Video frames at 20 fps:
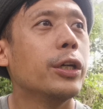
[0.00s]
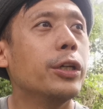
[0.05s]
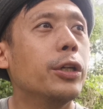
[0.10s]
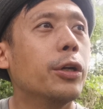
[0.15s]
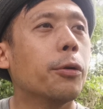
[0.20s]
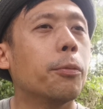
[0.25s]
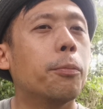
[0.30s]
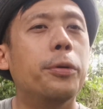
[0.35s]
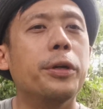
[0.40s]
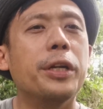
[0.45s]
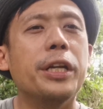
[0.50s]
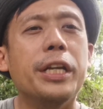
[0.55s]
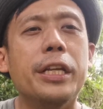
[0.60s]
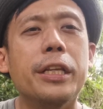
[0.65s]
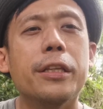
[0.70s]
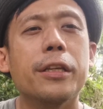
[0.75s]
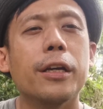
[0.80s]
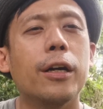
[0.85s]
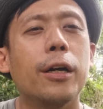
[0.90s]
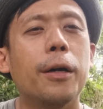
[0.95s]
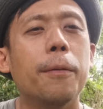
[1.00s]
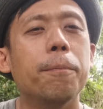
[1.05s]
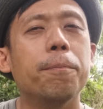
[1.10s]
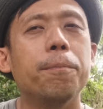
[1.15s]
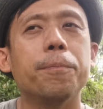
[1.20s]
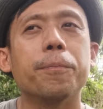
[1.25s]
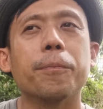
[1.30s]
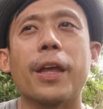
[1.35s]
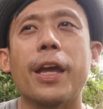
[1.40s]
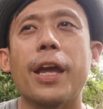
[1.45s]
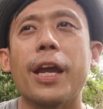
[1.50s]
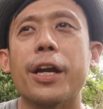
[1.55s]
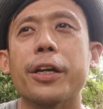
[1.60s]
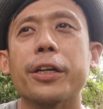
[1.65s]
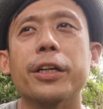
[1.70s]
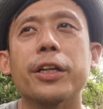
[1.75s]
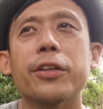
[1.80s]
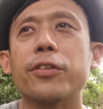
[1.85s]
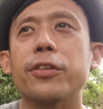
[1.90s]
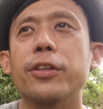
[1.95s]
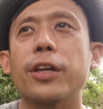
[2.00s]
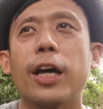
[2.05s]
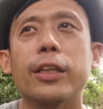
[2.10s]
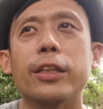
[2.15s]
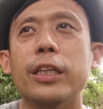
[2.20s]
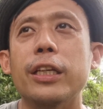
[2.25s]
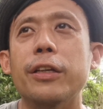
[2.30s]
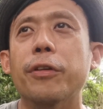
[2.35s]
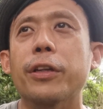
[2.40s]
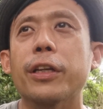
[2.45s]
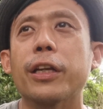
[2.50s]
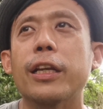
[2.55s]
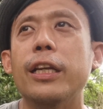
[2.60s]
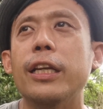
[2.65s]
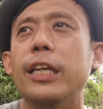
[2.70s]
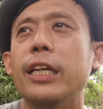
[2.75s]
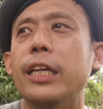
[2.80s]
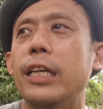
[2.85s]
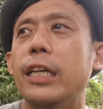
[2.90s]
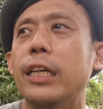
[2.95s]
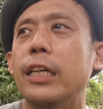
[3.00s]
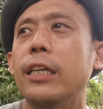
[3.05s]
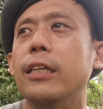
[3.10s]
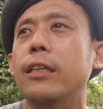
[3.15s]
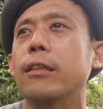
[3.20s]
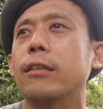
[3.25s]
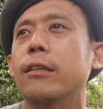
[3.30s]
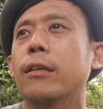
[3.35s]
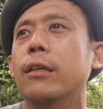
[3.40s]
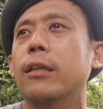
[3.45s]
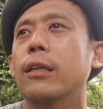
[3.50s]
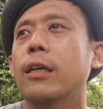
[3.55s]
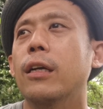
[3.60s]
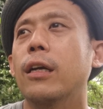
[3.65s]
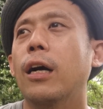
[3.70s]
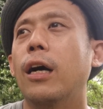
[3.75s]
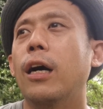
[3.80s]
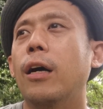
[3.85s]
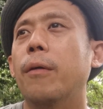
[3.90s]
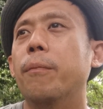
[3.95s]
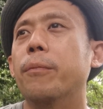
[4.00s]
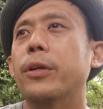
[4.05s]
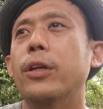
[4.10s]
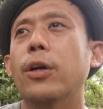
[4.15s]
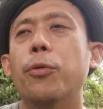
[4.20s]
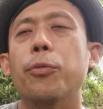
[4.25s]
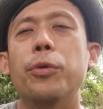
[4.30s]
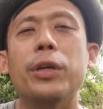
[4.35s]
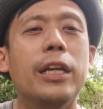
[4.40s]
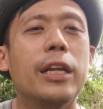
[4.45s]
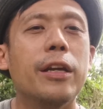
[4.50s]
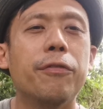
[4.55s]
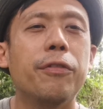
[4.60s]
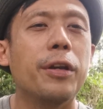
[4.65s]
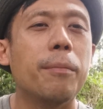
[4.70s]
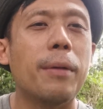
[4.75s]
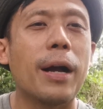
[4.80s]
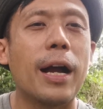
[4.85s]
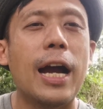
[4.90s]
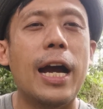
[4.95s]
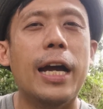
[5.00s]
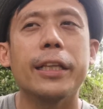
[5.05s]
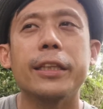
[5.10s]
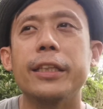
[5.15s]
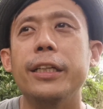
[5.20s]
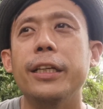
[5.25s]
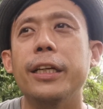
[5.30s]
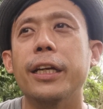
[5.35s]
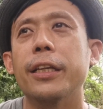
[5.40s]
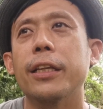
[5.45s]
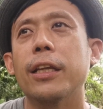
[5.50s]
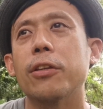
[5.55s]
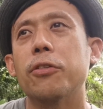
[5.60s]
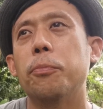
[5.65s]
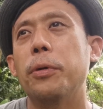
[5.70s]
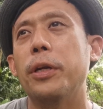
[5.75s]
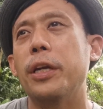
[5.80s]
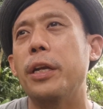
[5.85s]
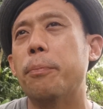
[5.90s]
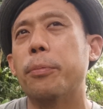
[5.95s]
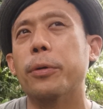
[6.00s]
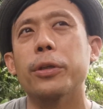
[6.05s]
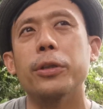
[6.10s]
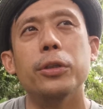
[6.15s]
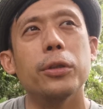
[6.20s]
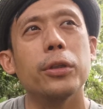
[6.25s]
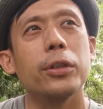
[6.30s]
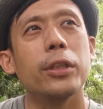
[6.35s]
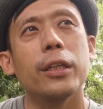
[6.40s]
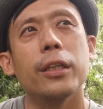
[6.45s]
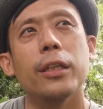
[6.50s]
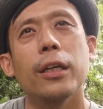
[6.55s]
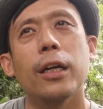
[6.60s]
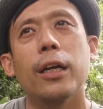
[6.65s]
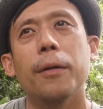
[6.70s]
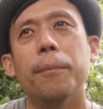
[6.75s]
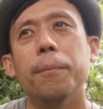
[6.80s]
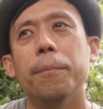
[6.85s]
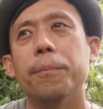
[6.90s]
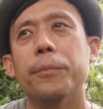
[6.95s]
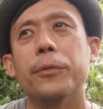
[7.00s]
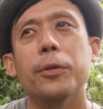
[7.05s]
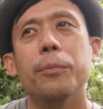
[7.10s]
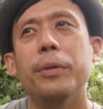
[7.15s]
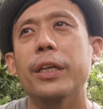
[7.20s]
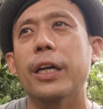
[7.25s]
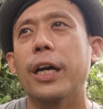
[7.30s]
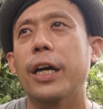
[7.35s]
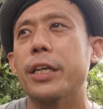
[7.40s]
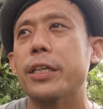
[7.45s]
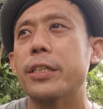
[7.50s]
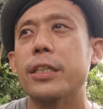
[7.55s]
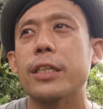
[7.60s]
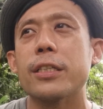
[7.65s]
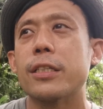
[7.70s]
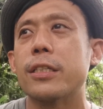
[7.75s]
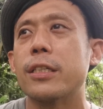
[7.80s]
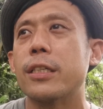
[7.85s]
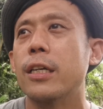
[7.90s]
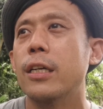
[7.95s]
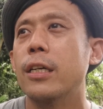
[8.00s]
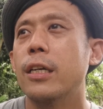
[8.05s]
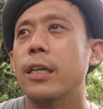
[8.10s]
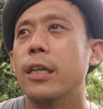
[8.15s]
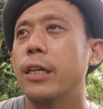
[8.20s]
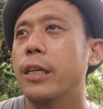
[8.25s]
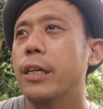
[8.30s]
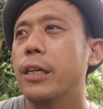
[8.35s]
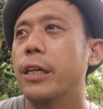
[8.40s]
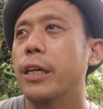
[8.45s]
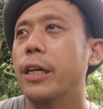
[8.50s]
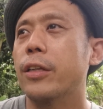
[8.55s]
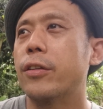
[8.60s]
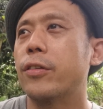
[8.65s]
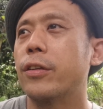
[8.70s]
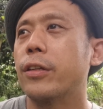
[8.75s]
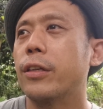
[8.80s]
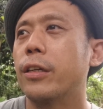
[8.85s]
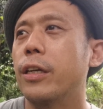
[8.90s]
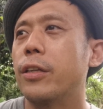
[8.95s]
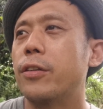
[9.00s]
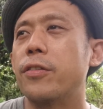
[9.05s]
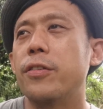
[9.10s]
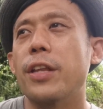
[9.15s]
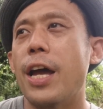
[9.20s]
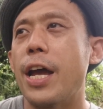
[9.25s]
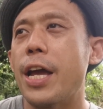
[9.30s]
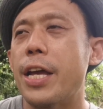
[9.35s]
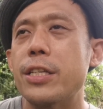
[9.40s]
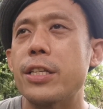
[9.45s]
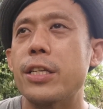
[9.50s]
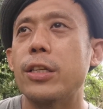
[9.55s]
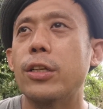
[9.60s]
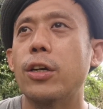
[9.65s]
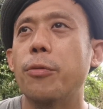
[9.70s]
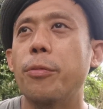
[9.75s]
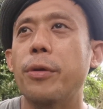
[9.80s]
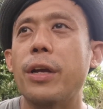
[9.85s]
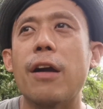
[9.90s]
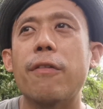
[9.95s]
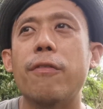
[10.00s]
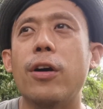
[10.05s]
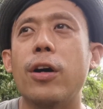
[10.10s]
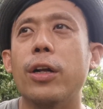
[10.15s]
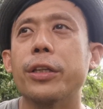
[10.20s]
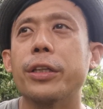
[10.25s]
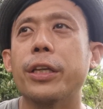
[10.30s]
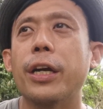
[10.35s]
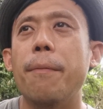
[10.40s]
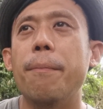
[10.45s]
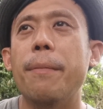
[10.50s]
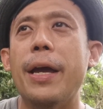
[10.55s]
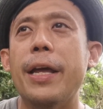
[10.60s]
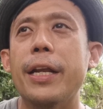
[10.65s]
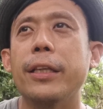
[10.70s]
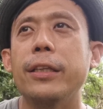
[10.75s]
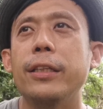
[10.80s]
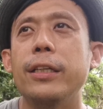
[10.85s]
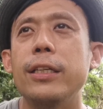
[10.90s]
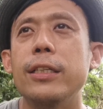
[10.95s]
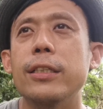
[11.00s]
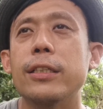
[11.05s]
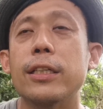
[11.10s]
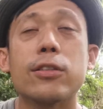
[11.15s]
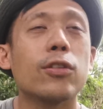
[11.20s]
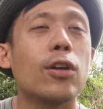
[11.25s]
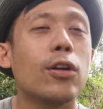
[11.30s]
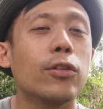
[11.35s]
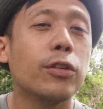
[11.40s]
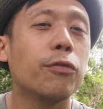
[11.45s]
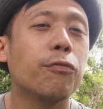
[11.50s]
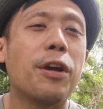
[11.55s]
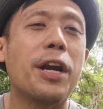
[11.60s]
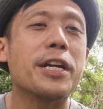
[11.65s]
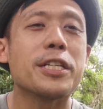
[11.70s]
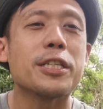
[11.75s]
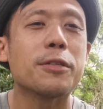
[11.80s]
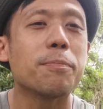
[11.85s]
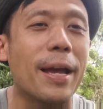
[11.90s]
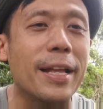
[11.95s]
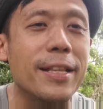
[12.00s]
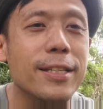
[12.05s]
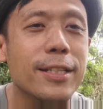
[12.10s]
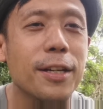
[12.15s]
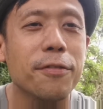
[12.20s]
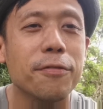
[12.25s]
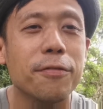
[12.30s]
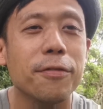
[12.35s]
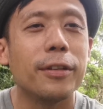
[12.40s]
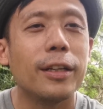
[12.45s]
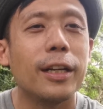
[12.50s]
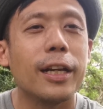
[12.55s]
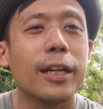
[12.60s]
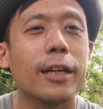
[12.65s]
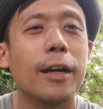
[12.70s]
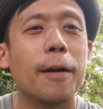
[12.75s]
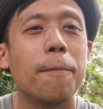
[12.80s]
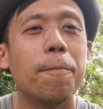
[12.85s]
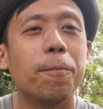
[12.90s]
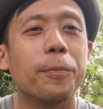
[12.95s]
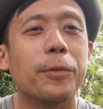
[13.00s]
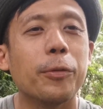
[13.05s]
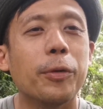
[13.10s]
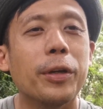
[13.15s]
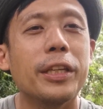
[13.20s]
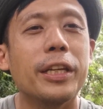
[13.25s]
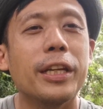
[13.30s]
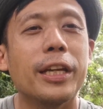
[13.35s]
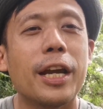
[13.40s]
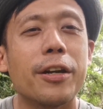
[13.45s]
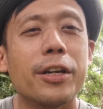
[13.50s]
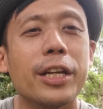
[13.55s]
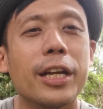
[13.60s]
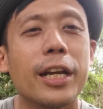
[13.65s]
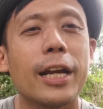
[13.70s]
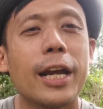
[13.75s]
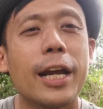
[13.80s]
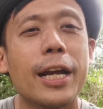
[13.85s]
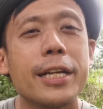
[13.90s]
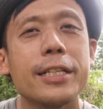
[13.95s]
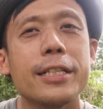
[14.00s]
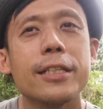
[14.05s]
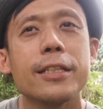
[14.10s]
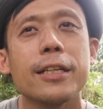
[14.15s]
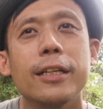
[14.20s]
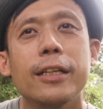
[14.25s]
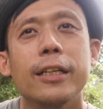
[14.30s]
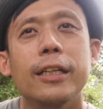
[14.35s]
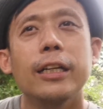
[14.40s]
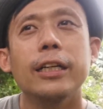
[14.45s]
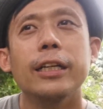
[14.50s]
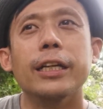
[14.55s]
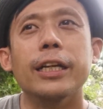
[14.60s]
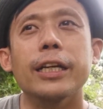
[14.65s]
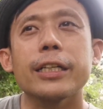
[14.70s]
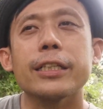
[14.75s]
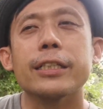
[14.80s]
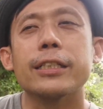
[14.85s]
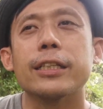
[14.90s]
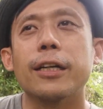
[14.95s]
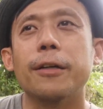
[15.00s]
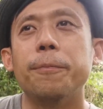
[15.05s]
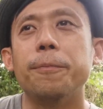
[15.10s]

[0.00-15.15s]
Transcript: you know, breathe air that's not even clean. You know, we live in Makati, and that's pretty polluted. To be honest, it's nice. You know, we have all the amenities. It's also very expensive. Like, one thing I realized is